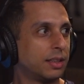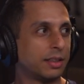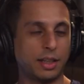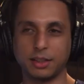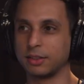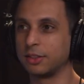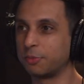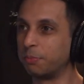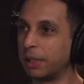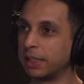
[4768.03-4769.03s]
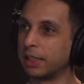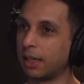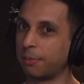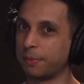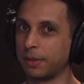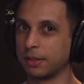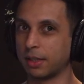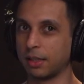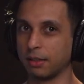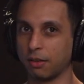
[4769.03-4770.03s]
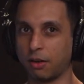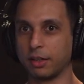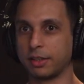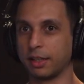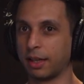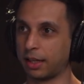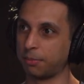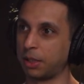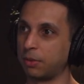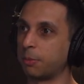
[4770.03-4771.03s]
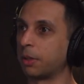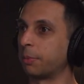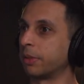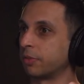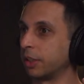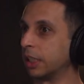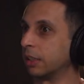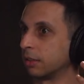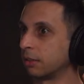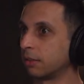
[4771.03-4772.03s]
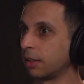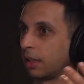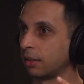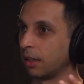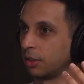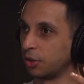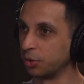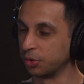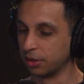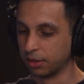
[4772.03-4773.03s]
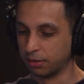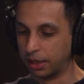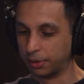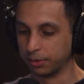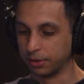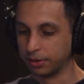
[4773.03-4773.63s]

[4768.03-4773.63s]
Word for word: Yeah, so just building up this kind of content that can be repurposed for years and used around